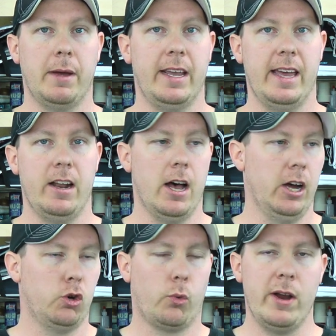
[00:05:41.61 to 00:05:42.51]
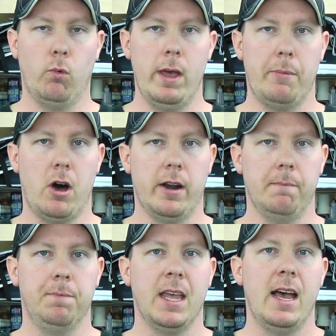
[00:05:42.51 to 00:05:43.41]
I get a great whip on
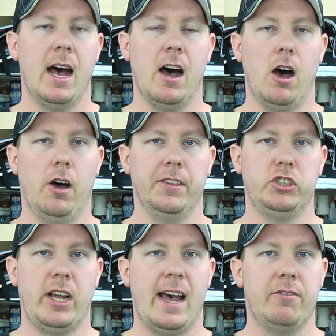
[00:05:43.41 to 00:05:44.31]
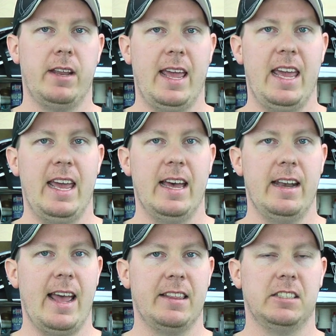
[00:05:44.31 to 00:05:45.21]
them, on the shaft,
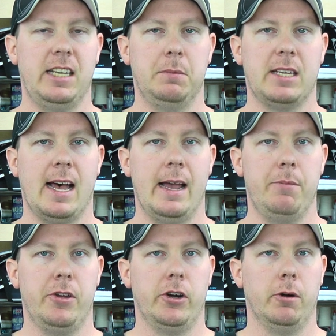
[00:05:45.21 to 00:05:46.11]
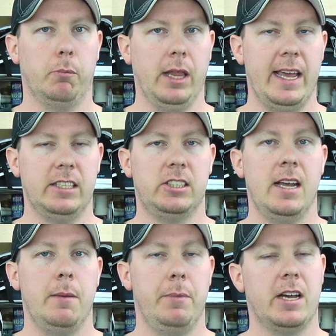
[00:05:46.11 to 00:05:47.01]
and at the same time, their blades,
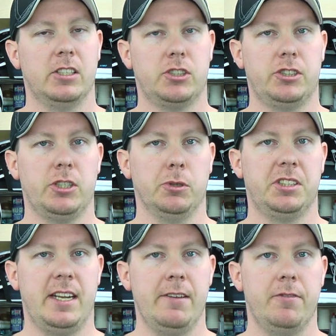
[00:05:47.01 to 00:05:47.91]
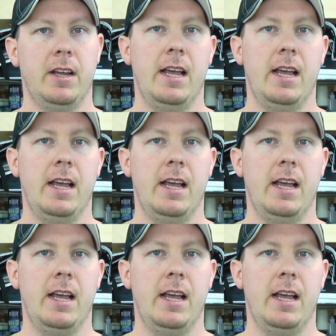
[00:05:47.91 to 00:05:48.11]
because they're so stiff,